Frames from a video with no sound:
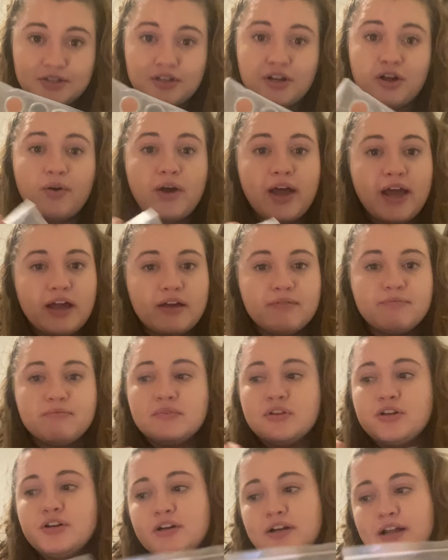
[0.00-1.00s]
You know, hey,
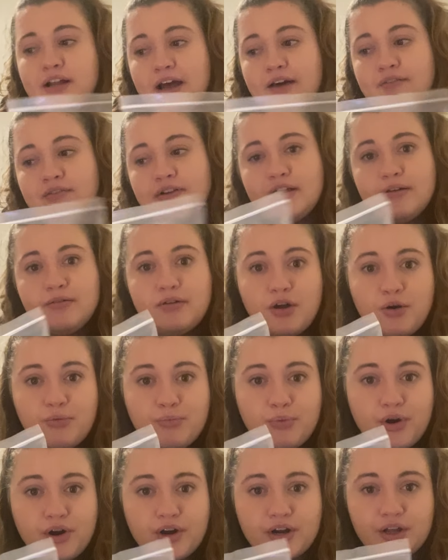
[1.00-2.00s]
you're gonna have an in-home
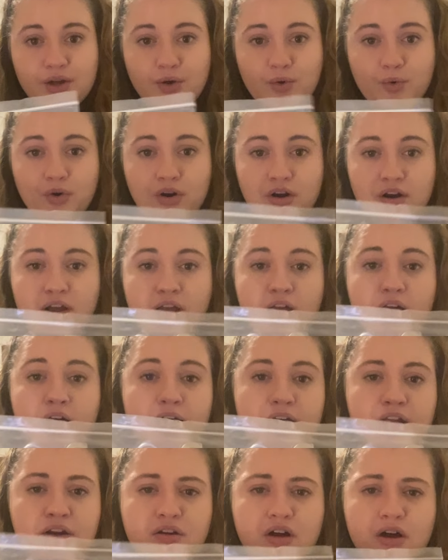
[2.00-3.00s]
party, or
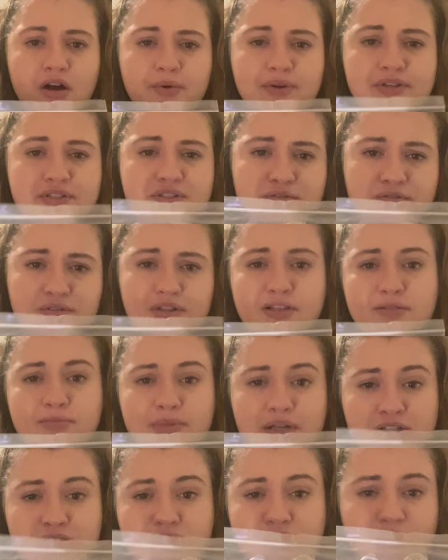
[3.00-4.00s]
I don't always do this
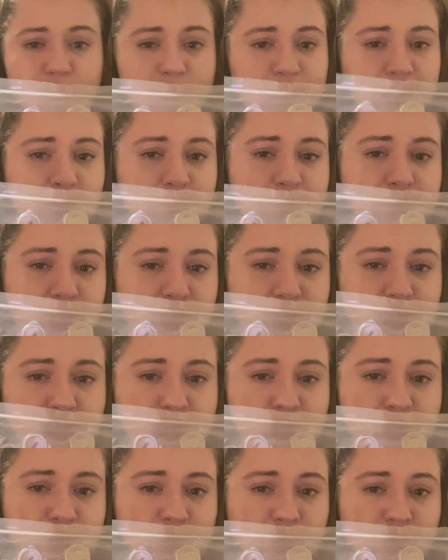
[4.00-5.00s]
much. Sometimes I
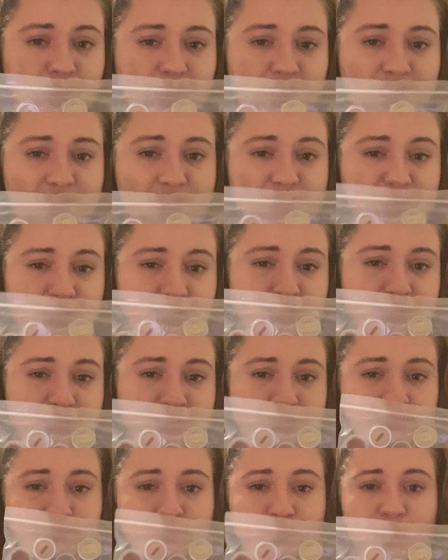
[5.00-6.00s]
just do like
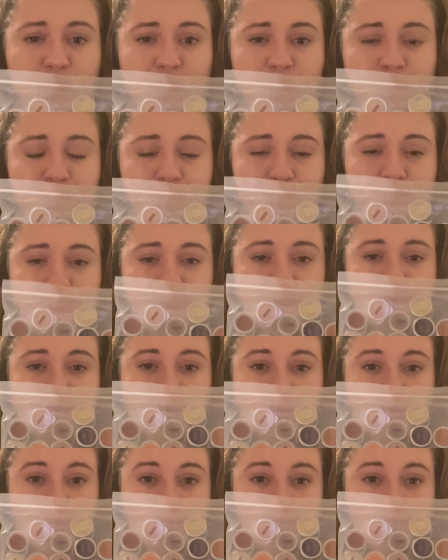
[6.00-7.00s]
6
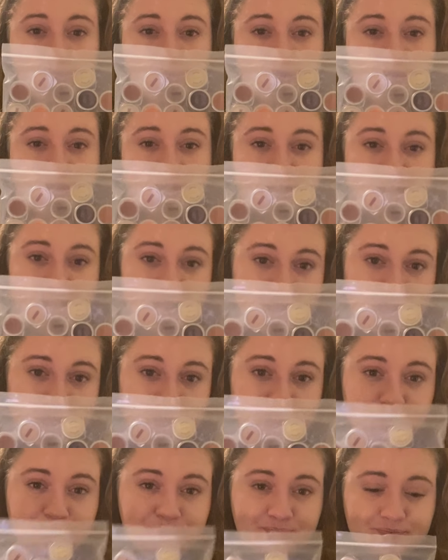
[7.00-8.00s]
or
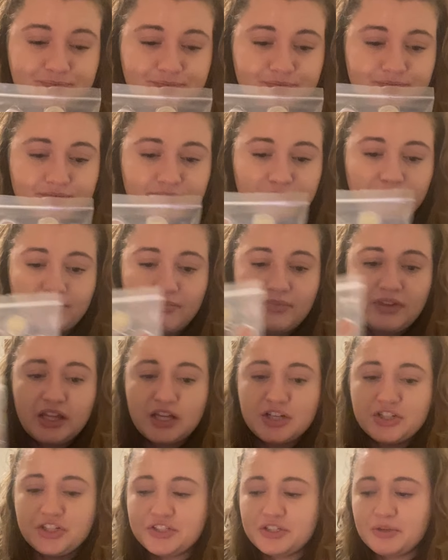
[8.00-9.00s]
7.
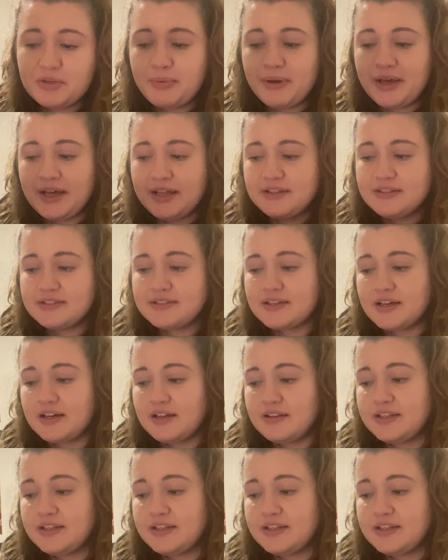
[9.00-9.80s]
Just depends.